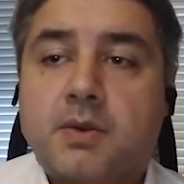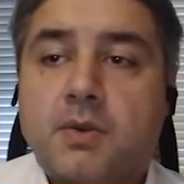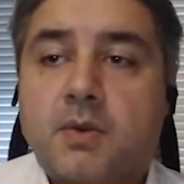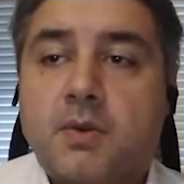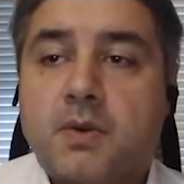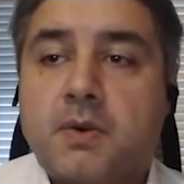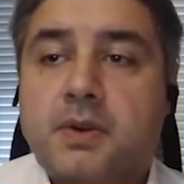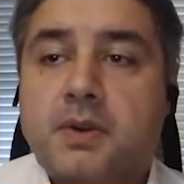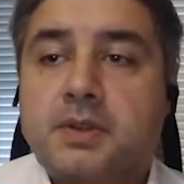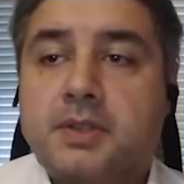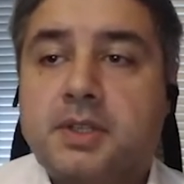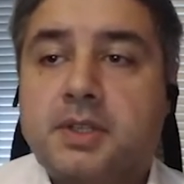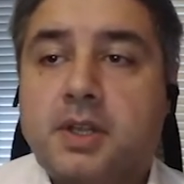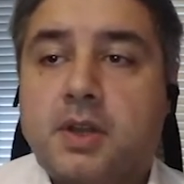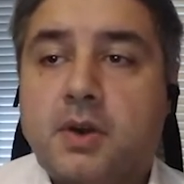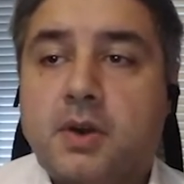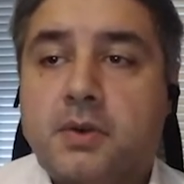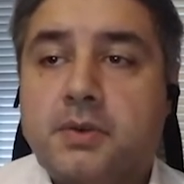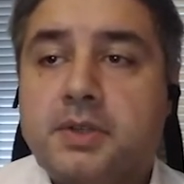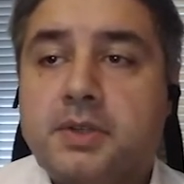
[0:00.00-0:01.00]
or the
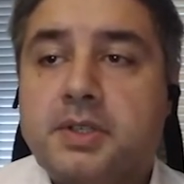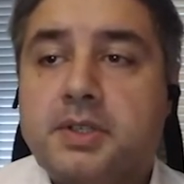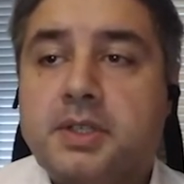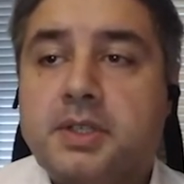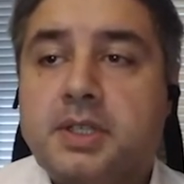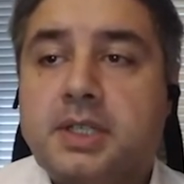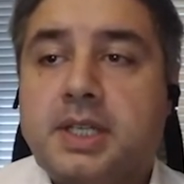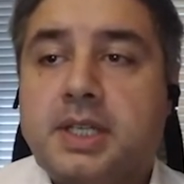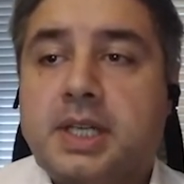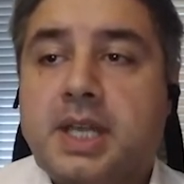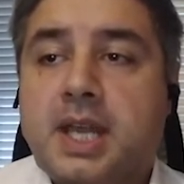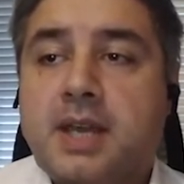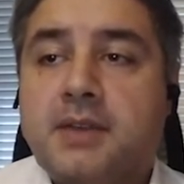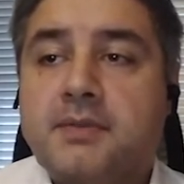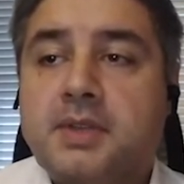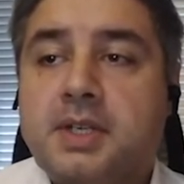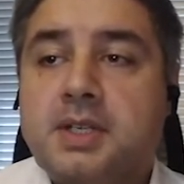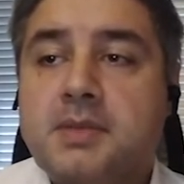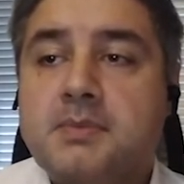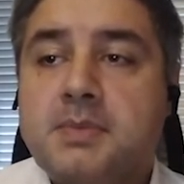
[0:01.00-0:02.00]
owner can
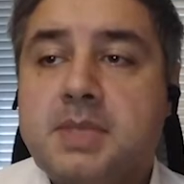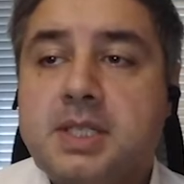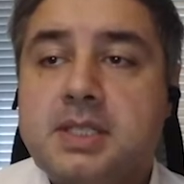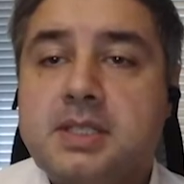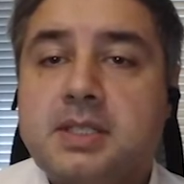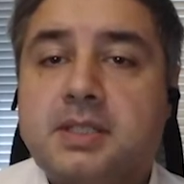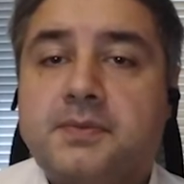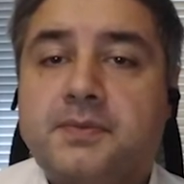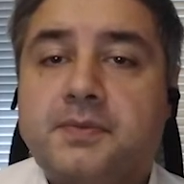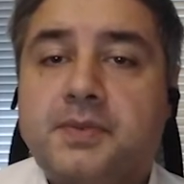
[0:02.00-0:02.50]
have an immediate